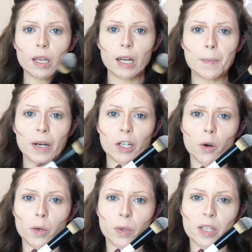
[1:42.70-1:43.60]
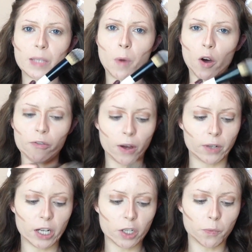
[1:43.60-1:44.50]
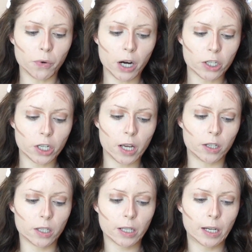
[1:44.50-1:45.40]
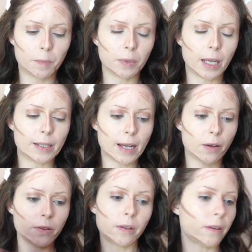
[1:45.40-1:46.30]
And I'm going to go in with a small foundation brush and just kind of blend out